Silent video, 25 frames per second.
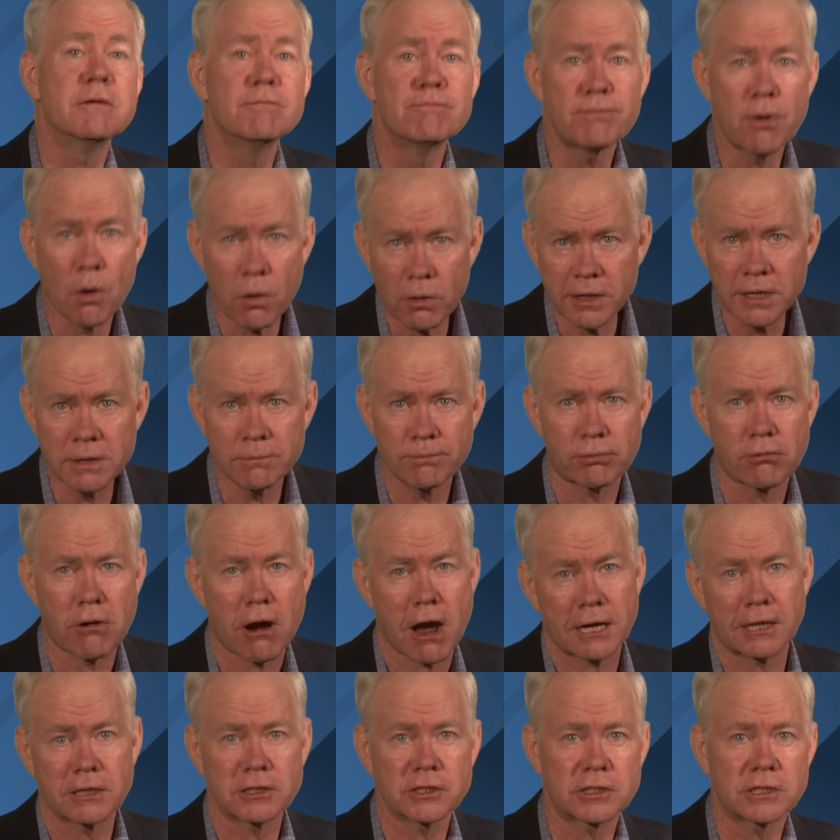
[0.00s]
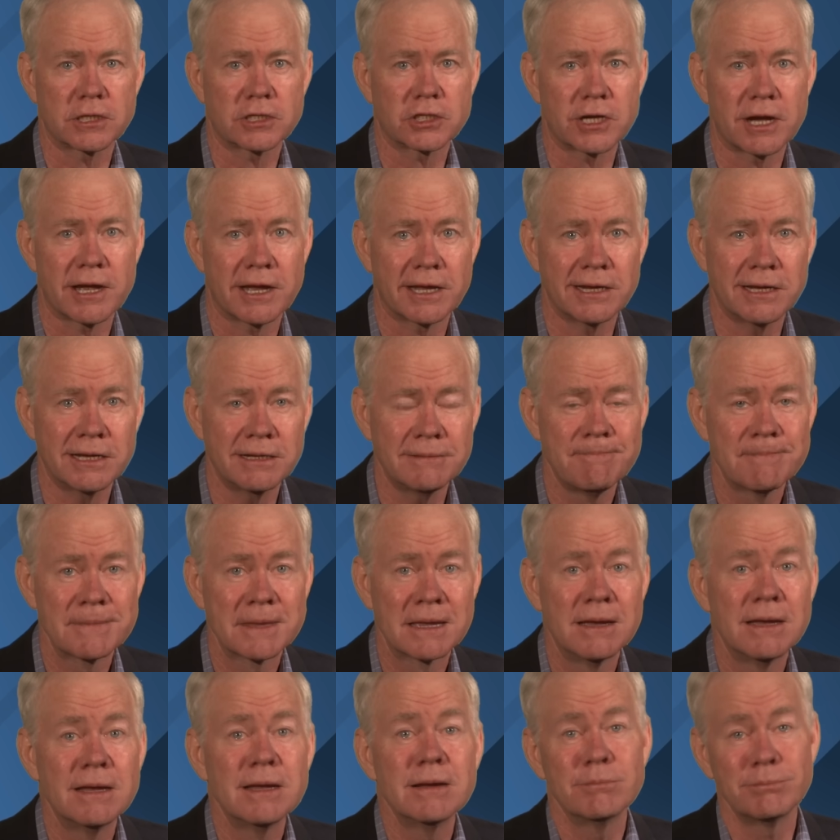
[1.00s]
importing products to China,
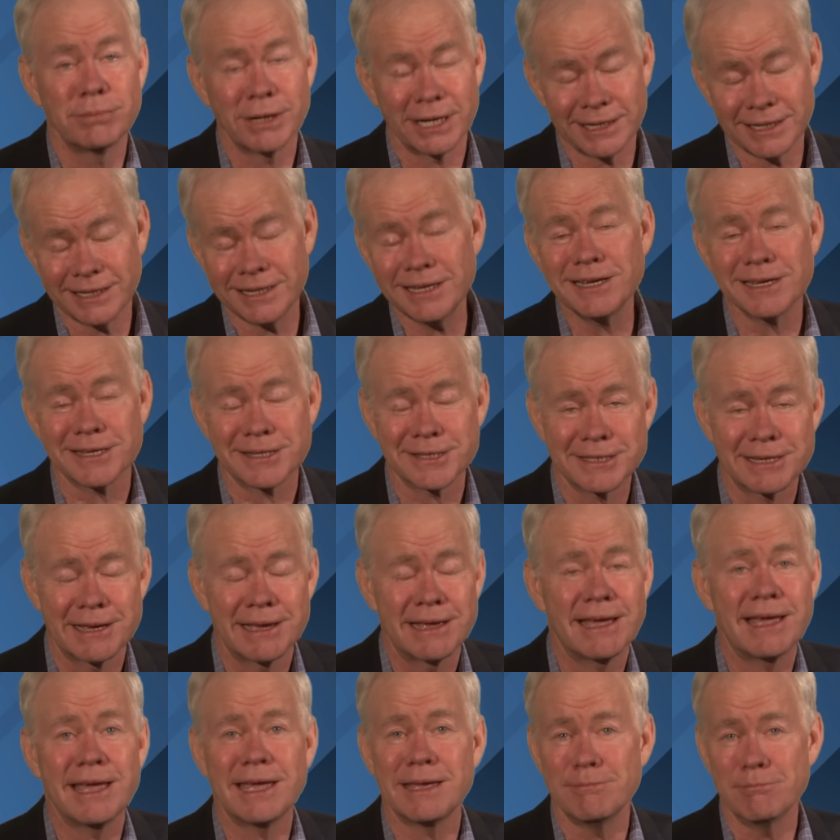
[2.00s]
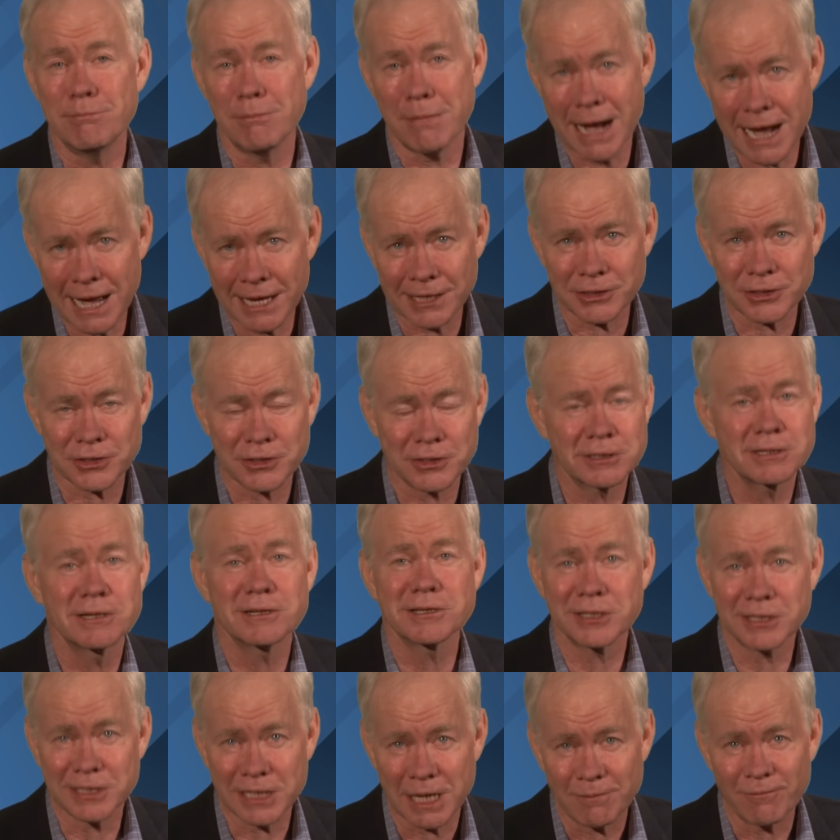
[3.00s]
but it is a modest
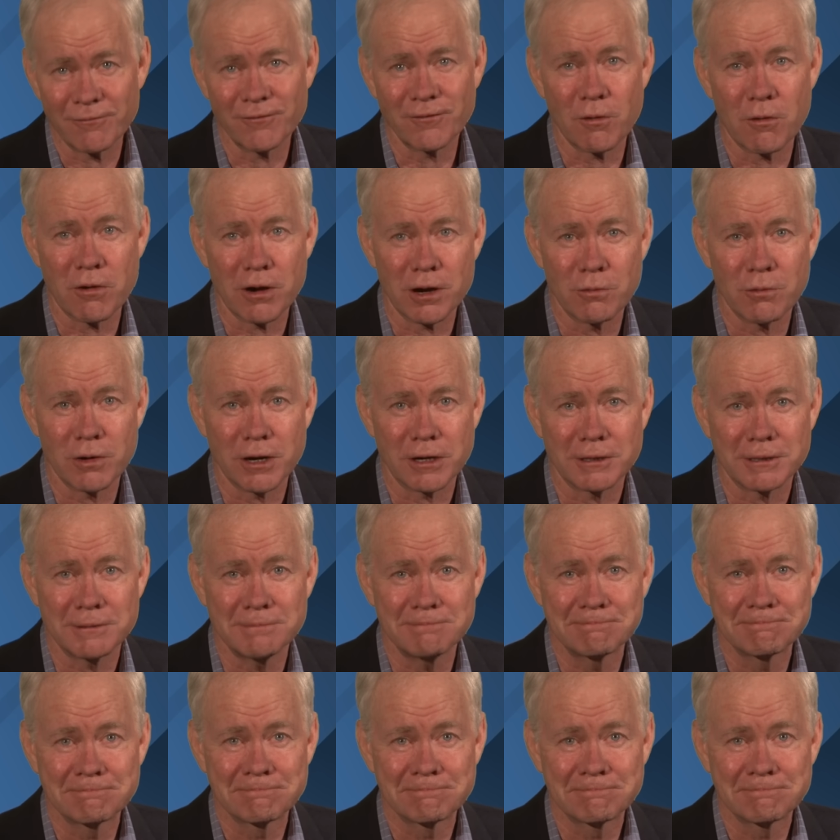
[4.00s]
step forward.